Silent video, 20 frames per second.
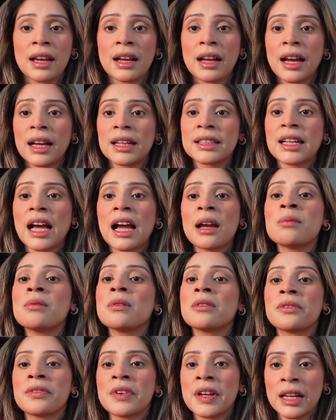guys. I
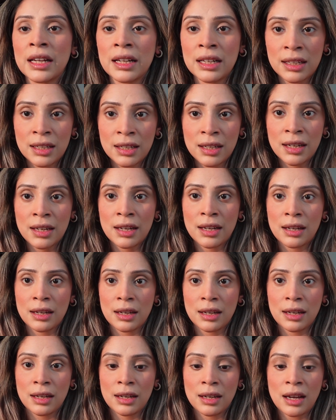will really
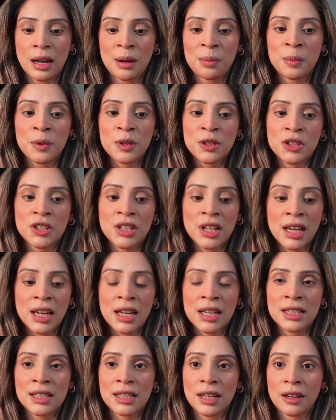
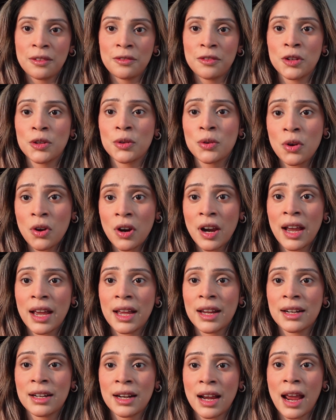appreciate if you go
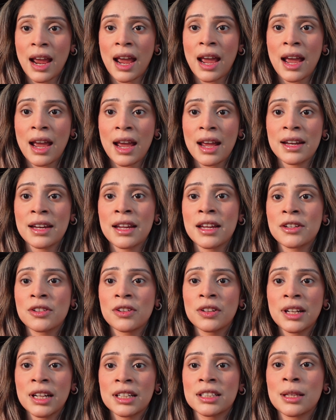ahead and hit
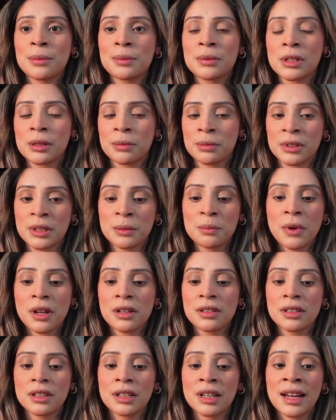on that subscription
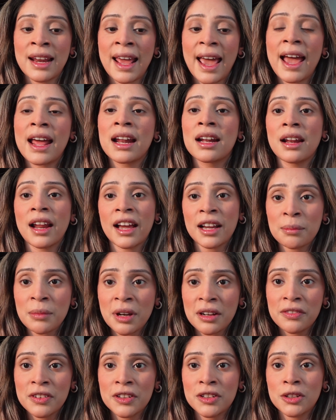button and like
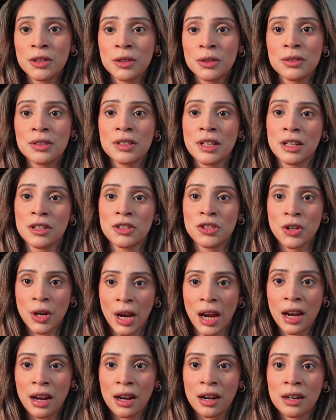my videos and
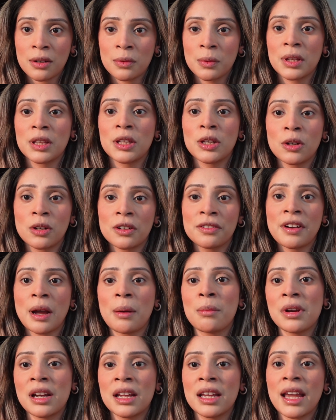share with your
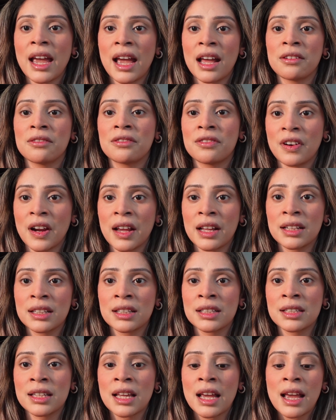family and
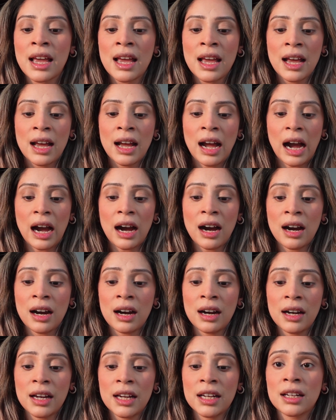friends.
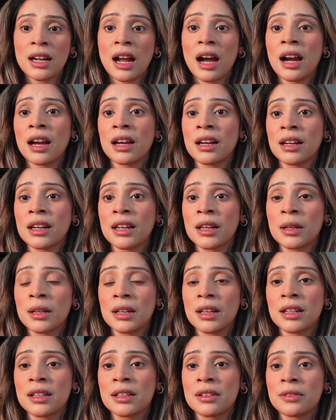
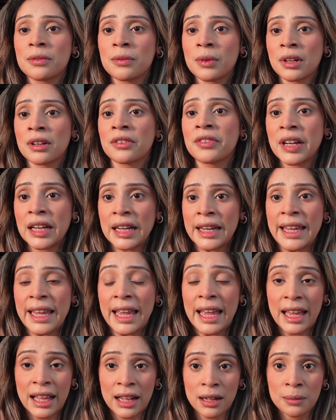It will really
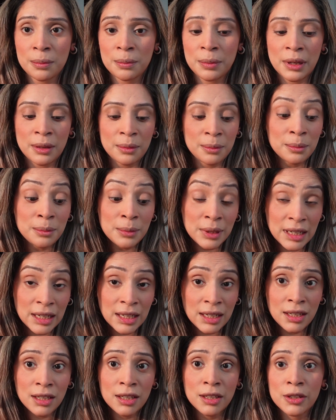help
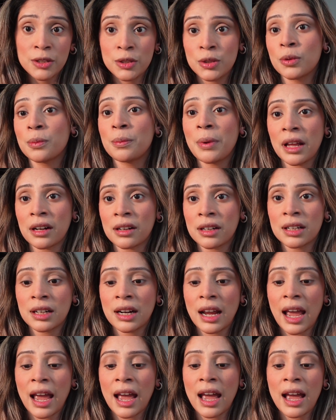me do
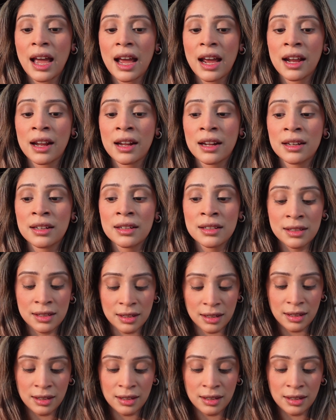better, and